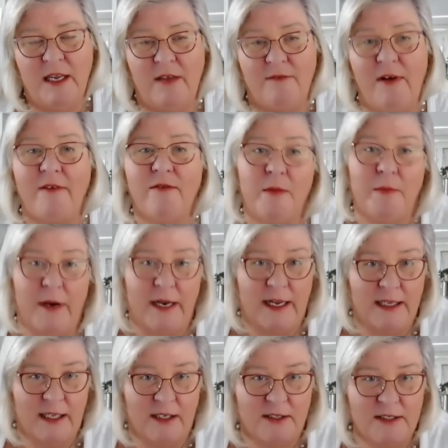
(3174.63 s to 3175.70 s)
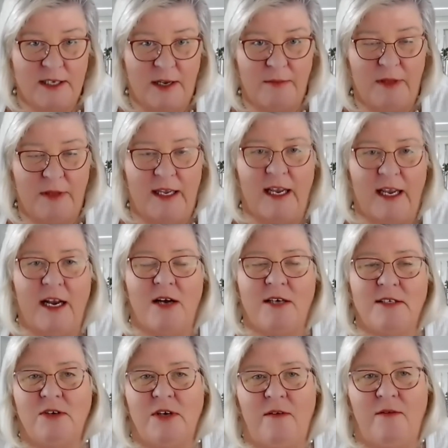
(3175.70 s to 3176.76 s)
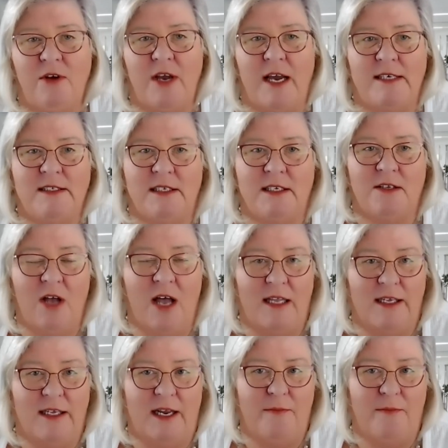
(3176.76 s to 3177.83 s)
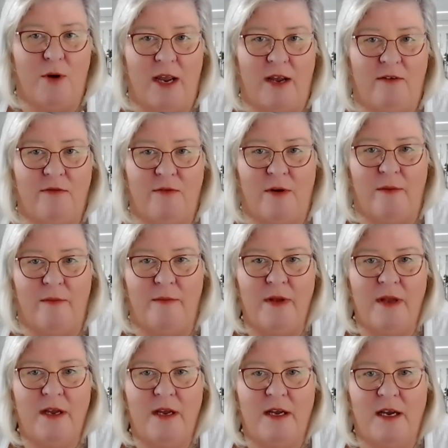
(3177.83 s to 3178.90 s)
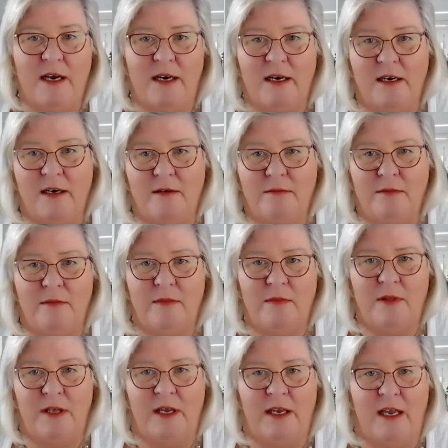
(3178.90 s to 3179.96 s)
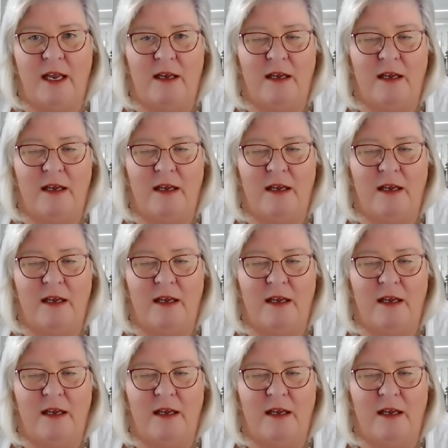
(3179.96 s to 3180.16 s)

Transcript: give everybody a little something, and also give you guys a little holiday break from the